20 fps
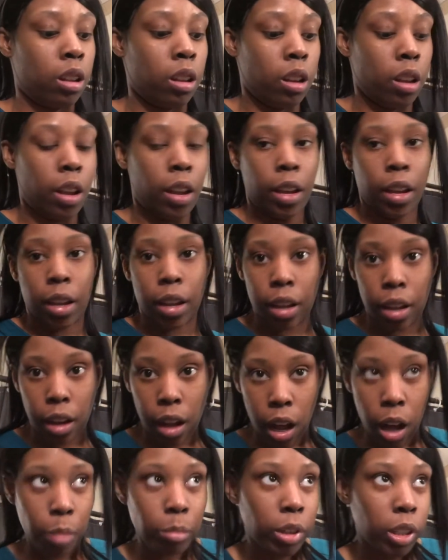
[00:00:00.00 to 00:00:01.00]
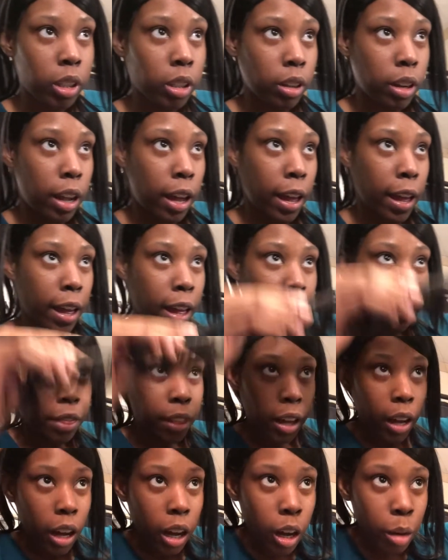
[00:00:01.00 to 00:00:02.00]
And I'm just gonna add
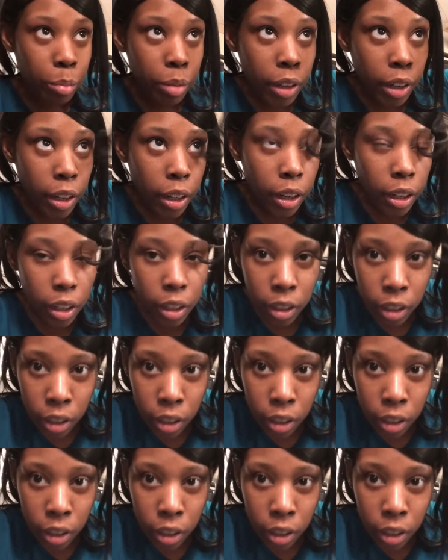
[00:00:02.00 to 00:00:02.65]
that up here